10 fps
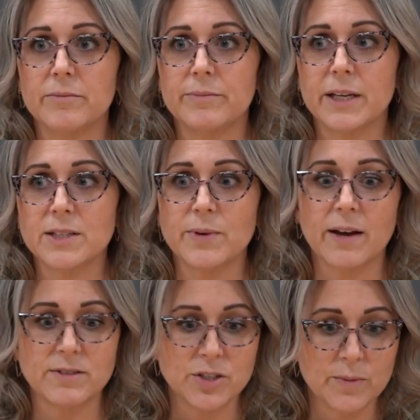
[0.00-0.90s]
because we
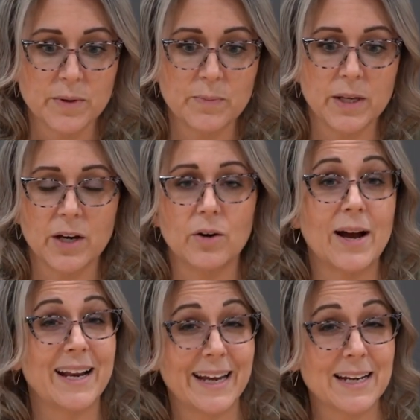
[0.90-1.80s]
have to do up the PO
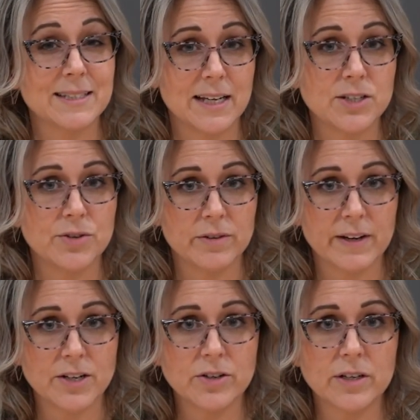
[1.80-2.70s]
and get it sent to the
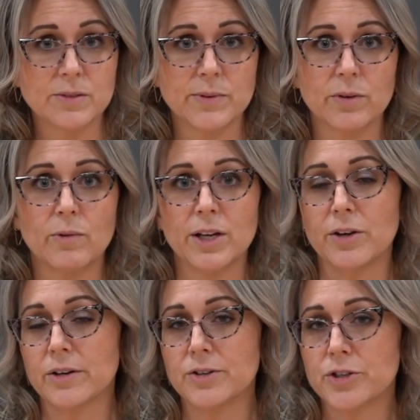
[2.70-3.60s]
vendor, because we don't want you
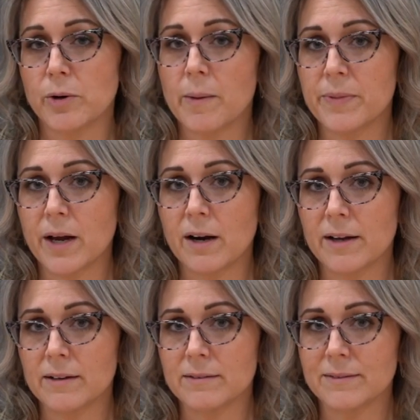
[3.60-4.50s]
to show up there
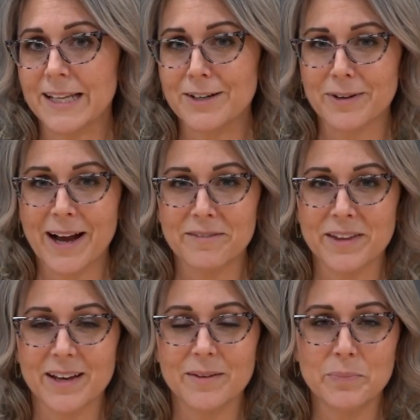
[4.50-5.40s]
and they don't have
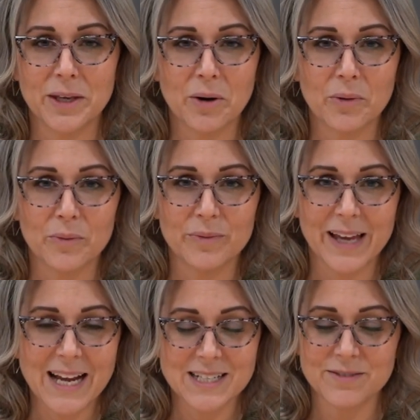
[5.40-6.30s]
the PO
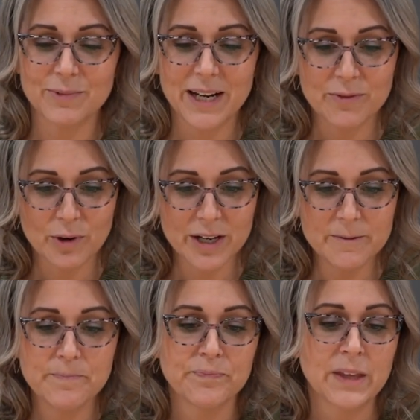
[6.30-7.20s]
yet ready for
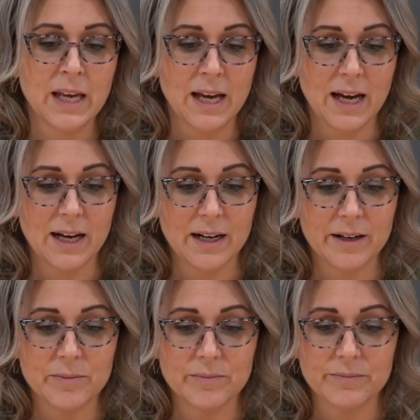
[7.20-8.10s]
you.
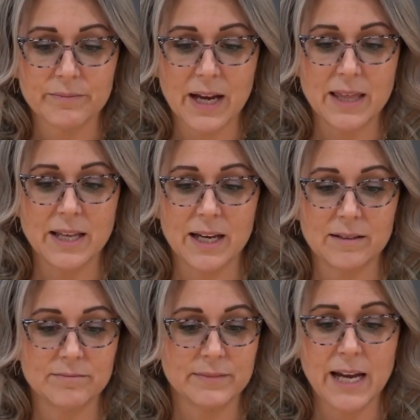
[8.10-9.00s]
And
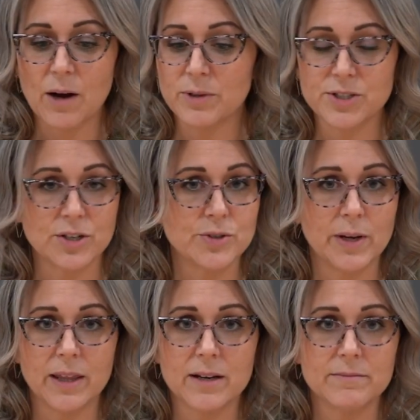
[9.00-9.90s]
then, yeah, we start
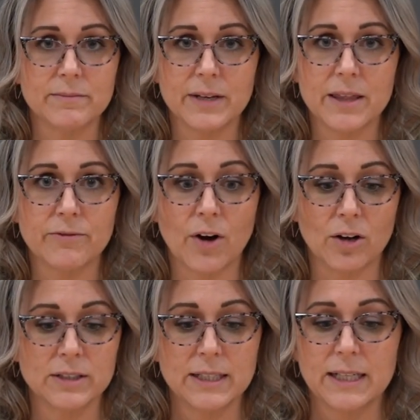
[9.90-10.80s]
doing them in the
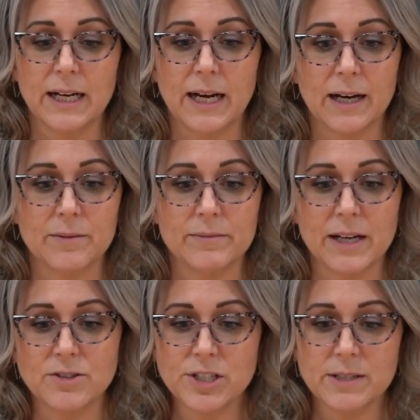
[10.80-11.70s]
fall.
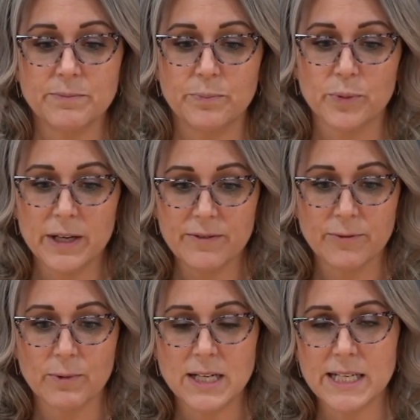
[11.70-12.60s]
Now, just a brief
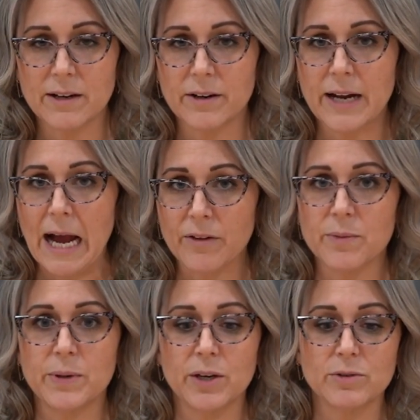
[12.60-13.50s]
rundown on how the
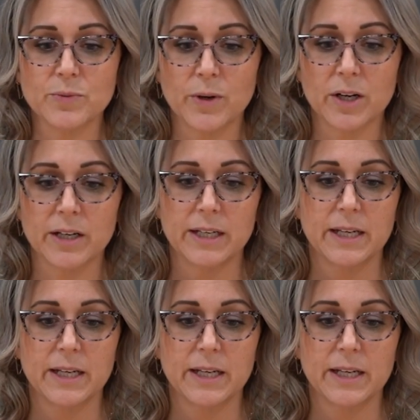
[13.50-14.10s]
POs work.